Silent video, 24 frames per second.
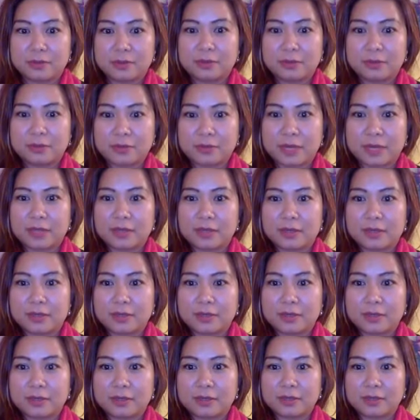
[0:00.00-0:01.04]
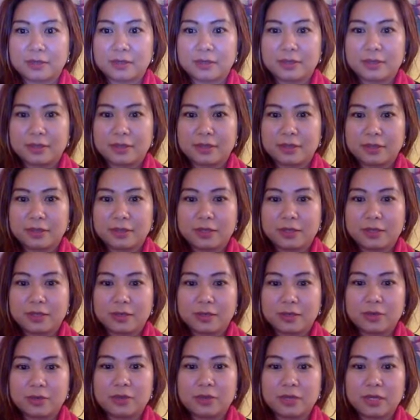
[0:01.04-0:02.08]
right? You know,
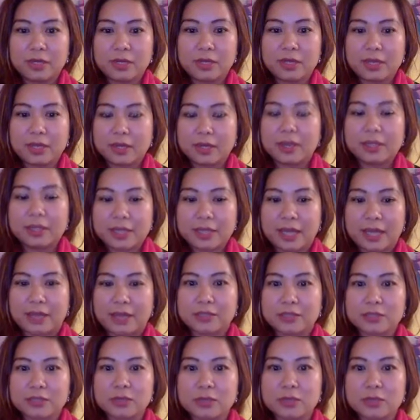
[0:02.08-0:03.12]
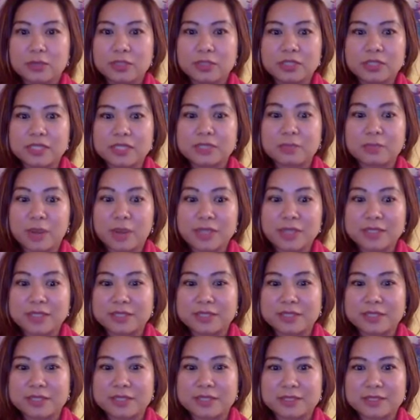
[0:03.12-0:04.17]
yeah. So it's
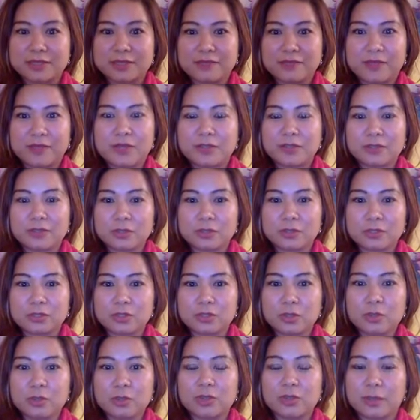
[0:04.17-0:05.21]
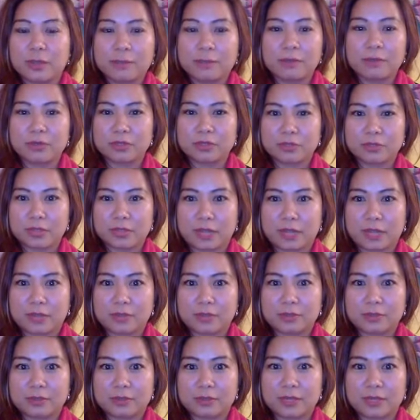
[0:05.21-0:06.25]
priceless. If anything, there's no number to that,
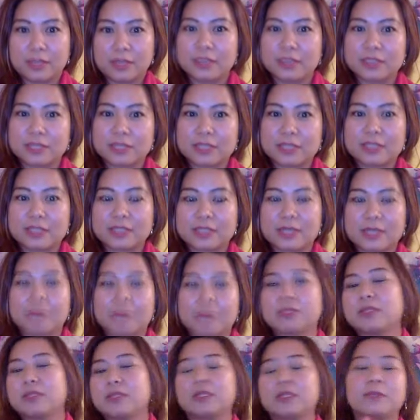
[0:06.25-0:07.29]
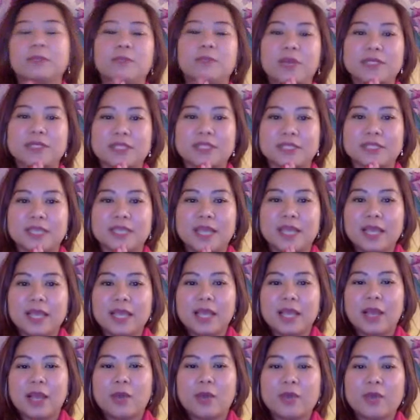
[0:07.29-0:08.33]
right? It's absolutely priceless.
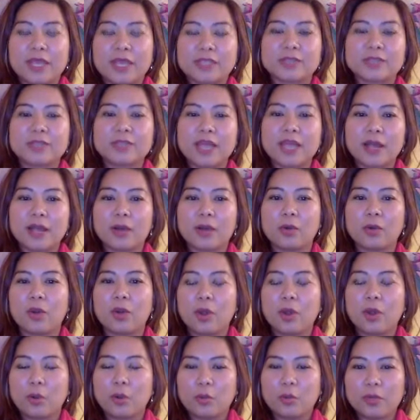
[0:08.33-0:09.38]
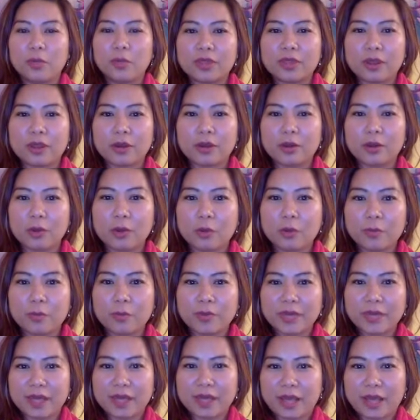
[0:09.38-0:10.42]
Okay, so now with our
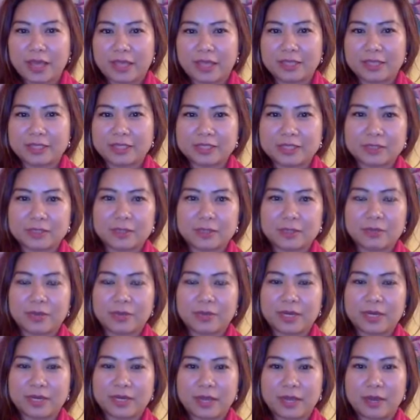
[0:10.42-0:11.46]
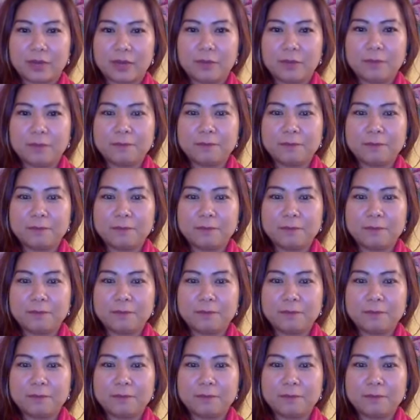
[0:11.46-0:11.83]
open eyes right now,